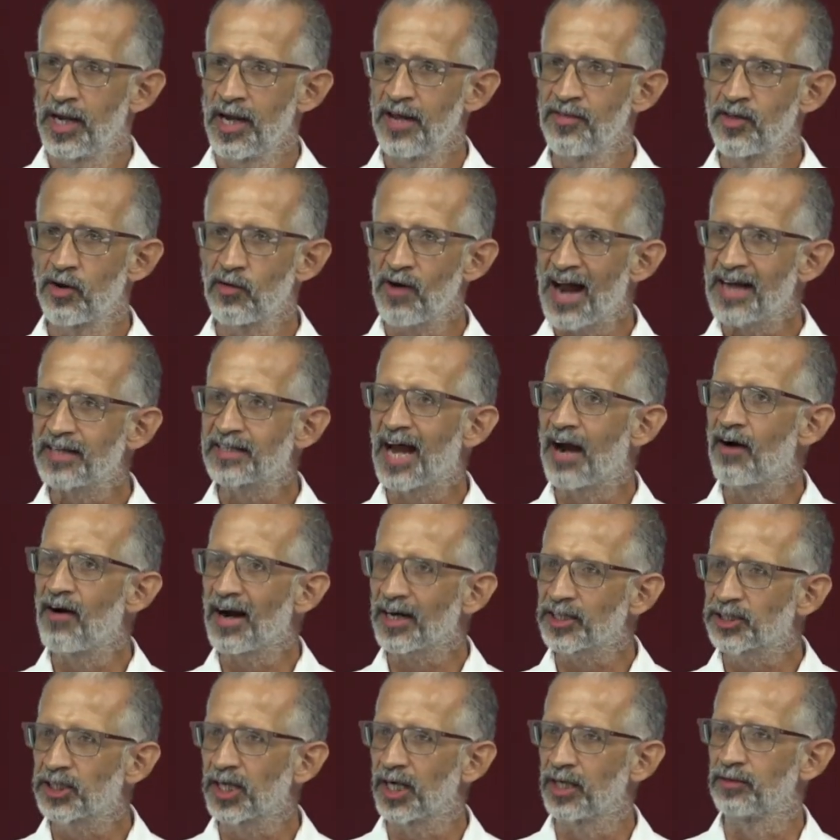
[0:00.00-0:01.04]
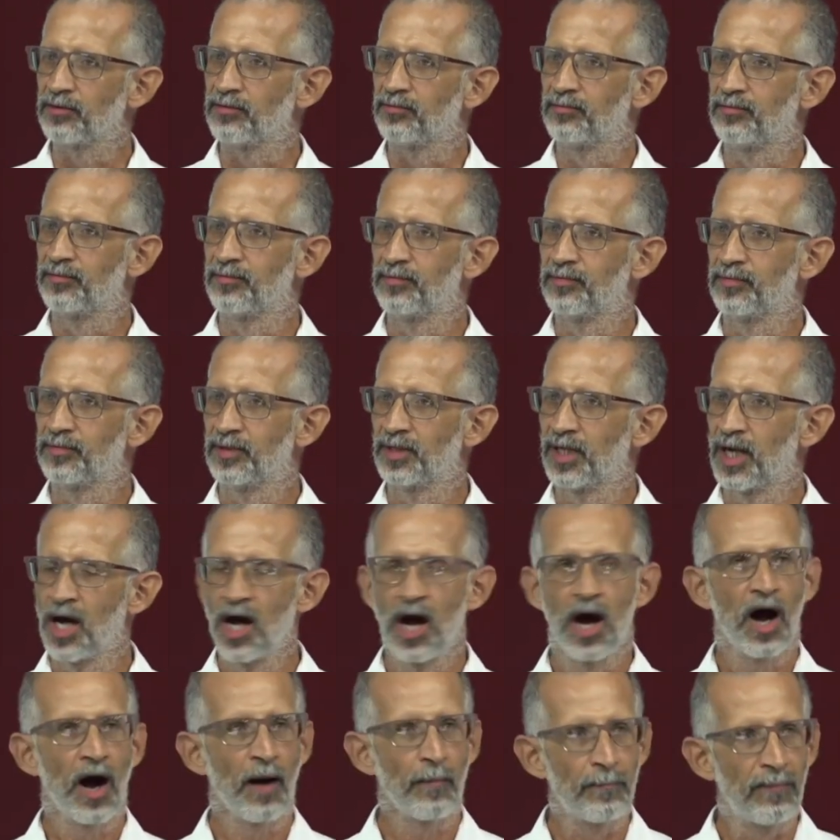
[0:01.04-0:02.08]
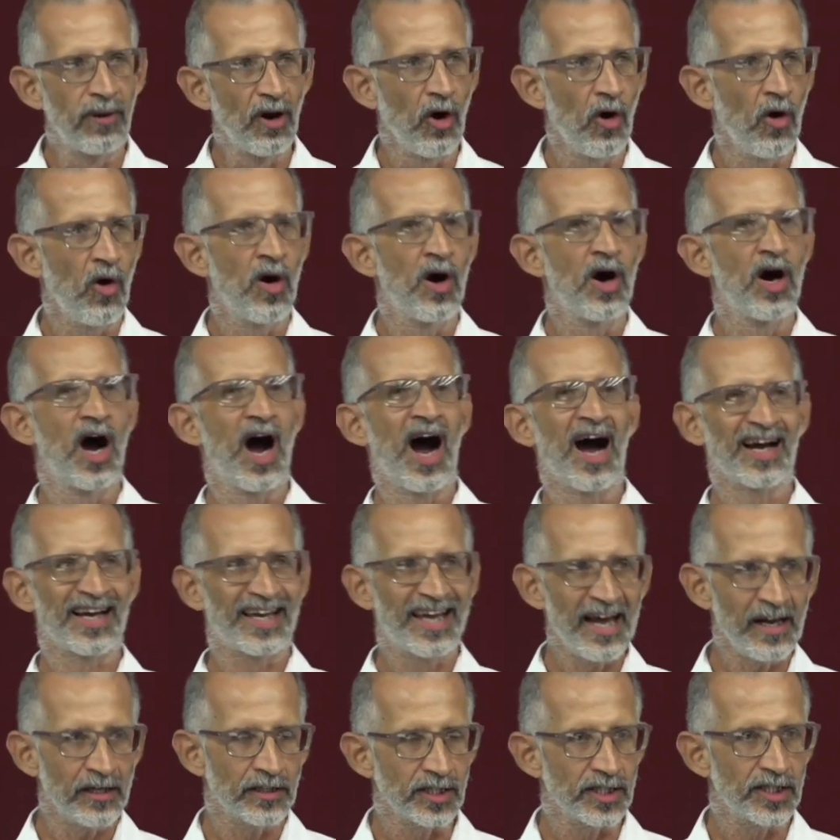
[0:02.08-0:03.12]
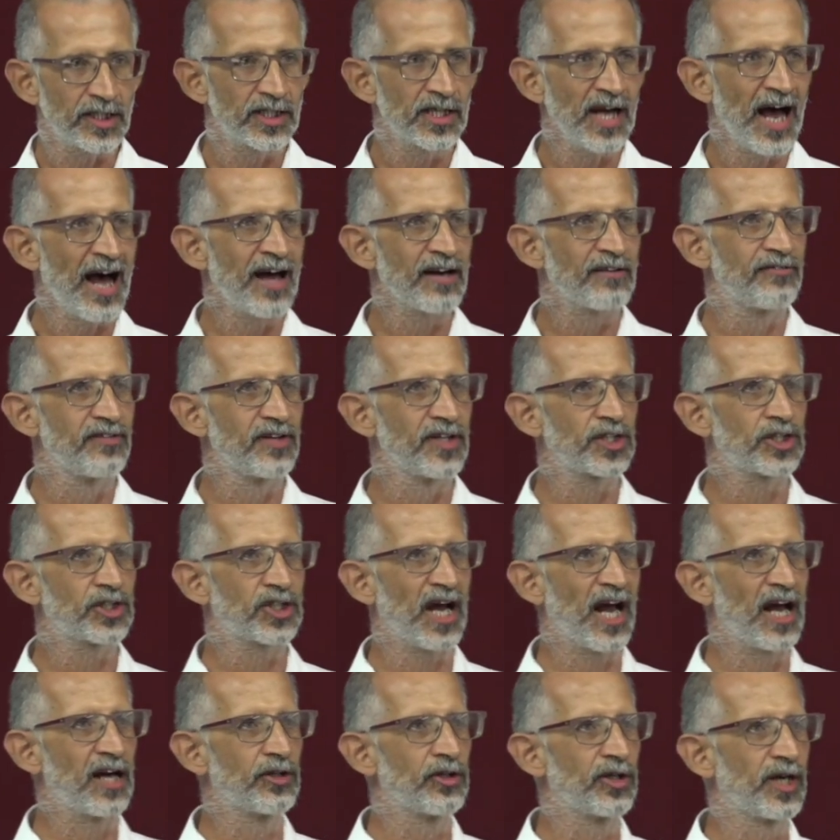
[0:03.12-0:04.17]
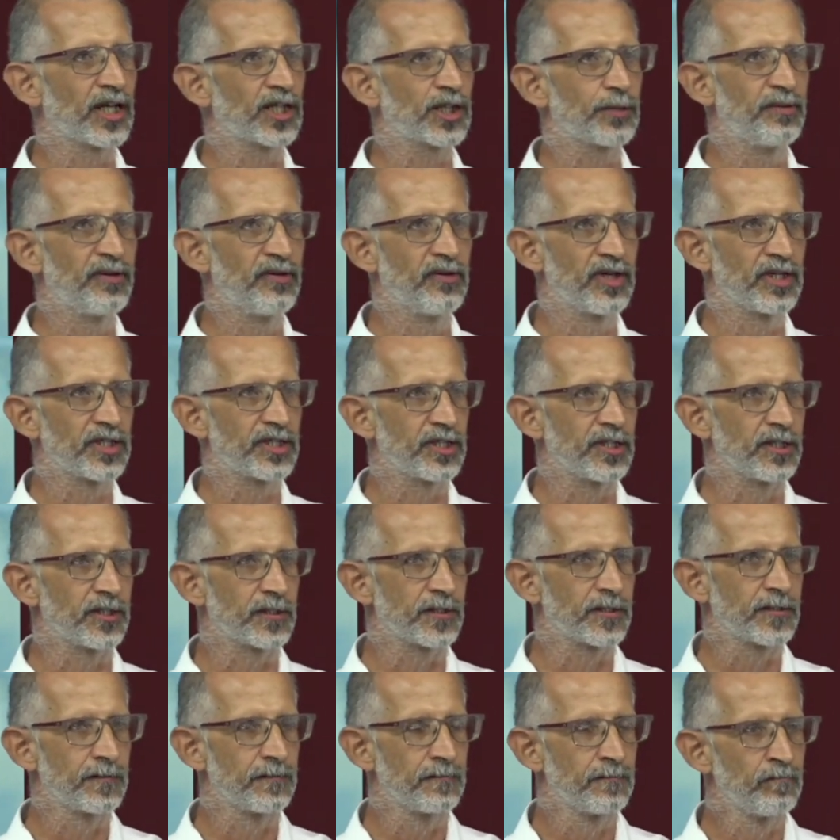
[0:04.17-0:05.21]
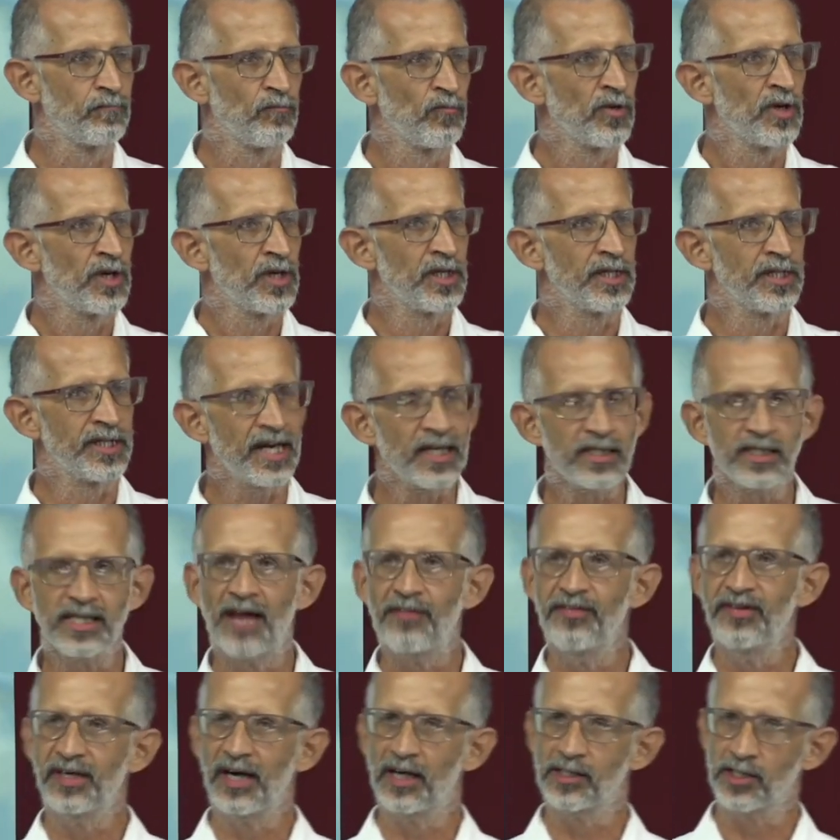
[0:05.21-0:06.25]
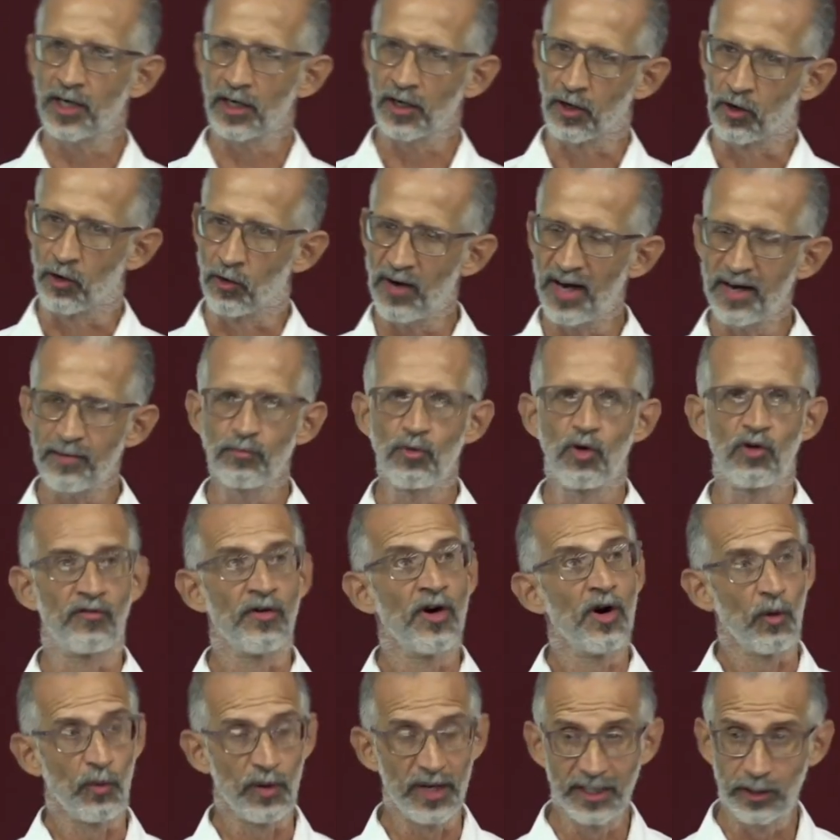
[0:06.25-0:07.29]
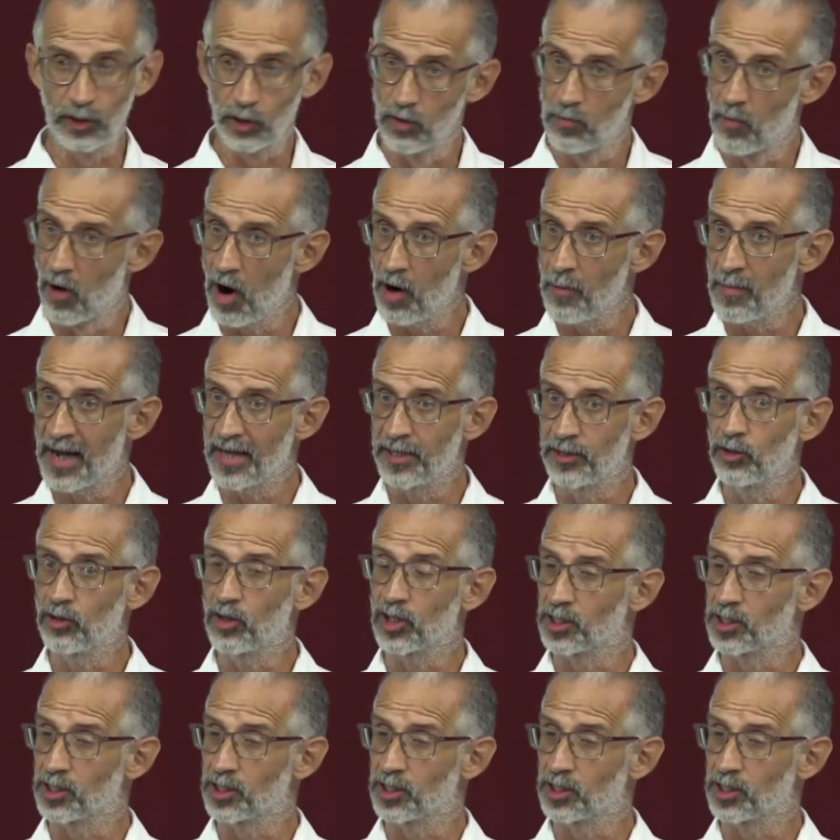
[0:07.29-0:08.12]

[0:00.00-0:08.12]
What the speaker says: in the right direction. A blow against adverse childhood experiences. Yes, I think that's a great move. We need to do more, mind you,